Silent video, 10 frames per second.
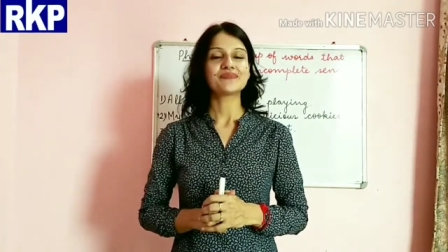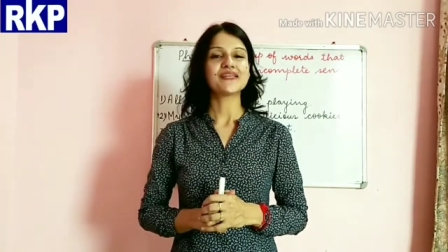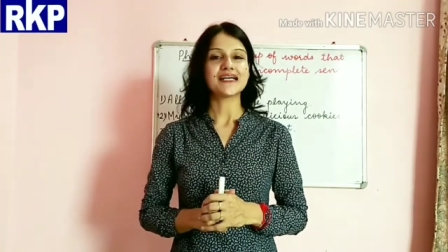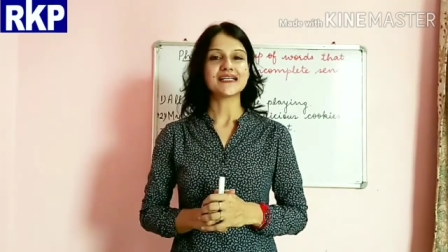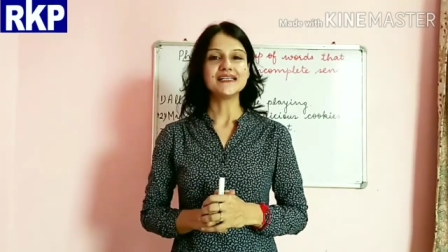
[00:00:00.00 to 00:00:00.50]

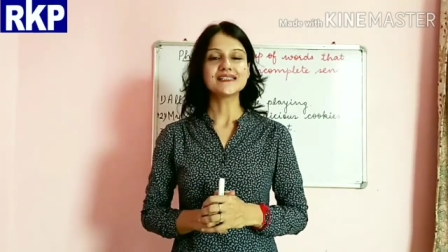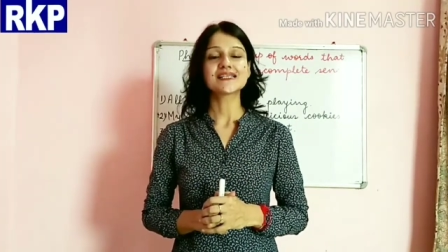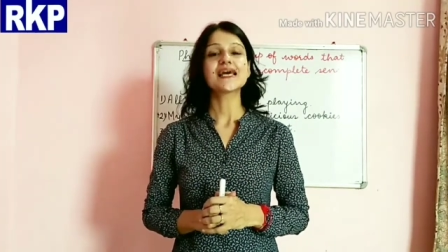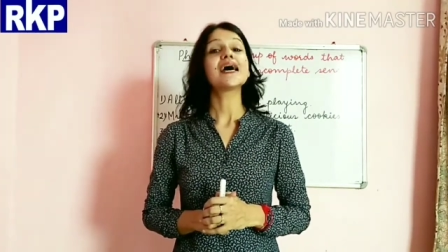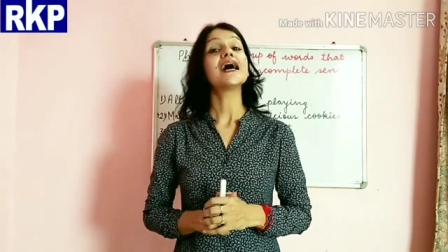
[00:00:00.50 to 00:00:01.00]
that is
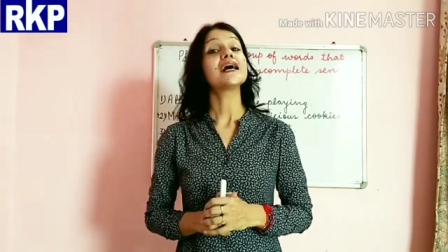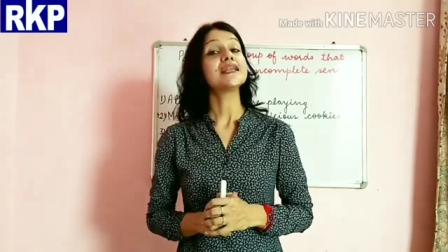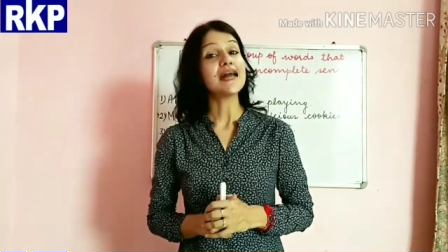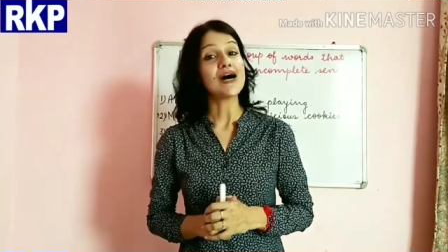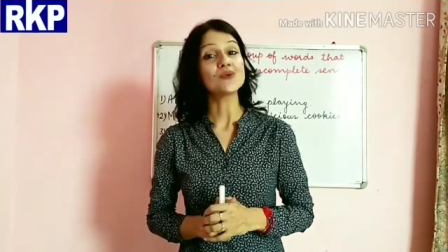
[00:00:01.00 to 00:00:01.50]
a
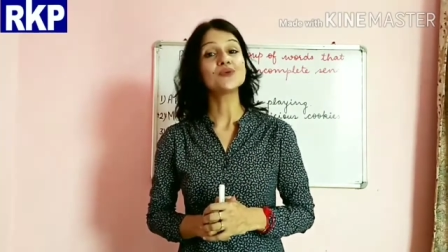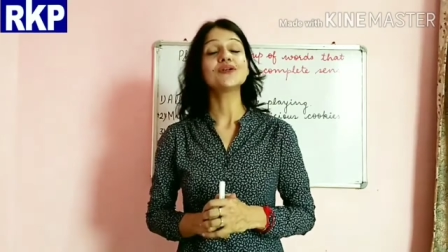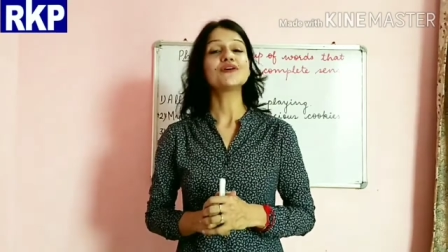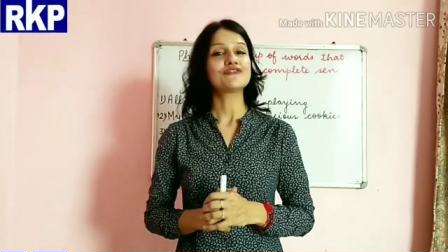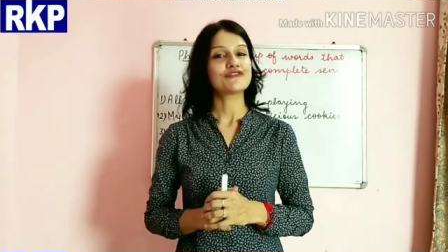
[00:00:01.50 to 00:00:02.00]

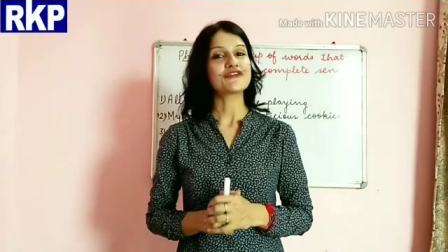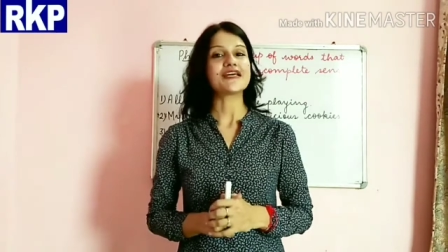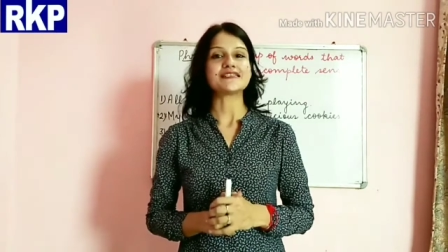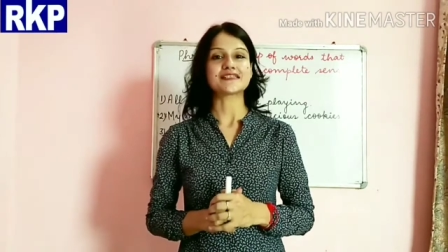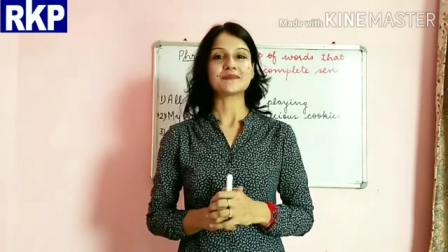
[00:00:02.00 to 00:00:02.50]
noun
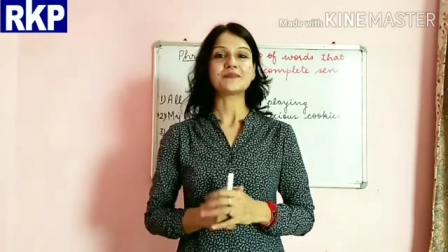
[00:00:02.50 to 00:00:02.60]
phrase.